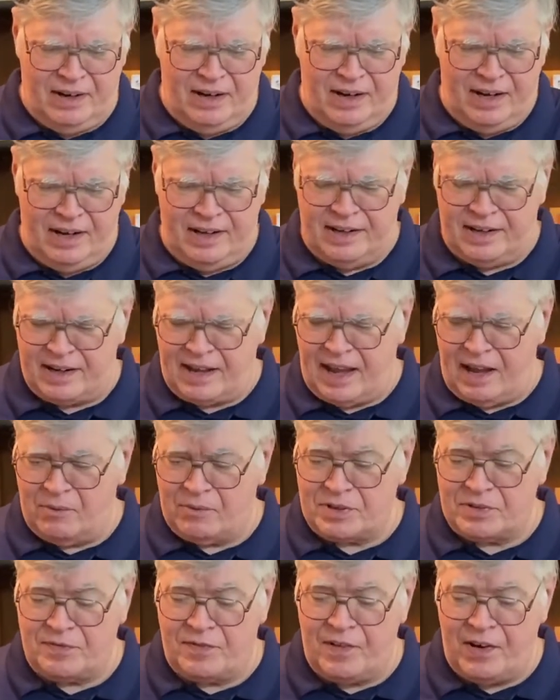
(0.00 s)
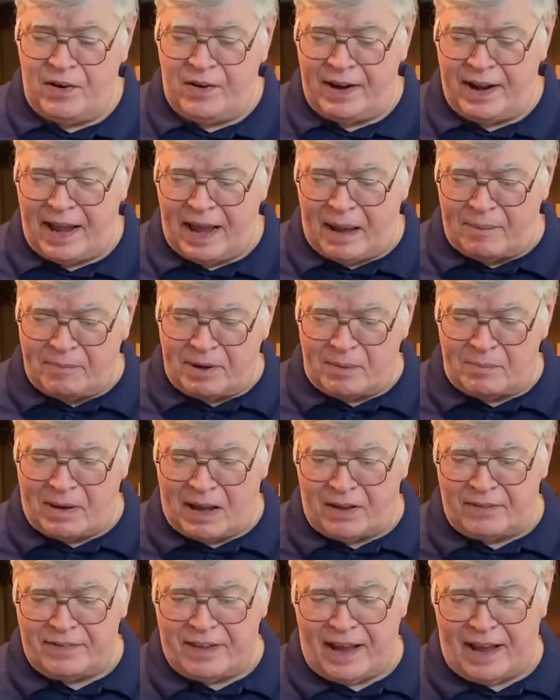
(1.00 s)
And the guy was very happy
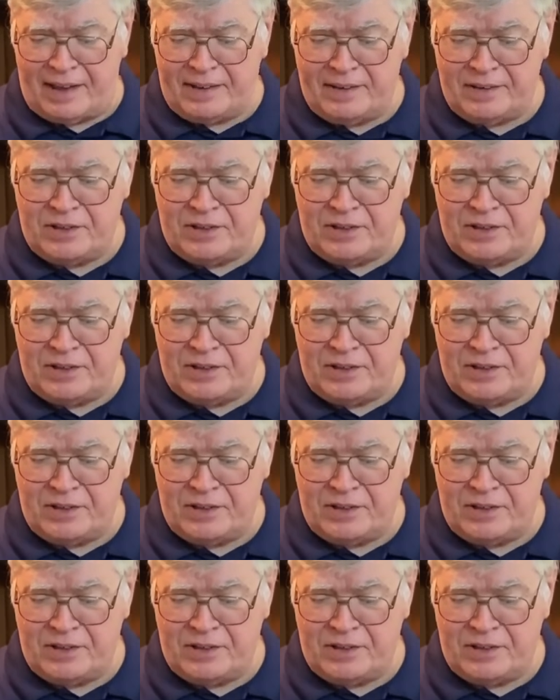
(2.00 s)
about that.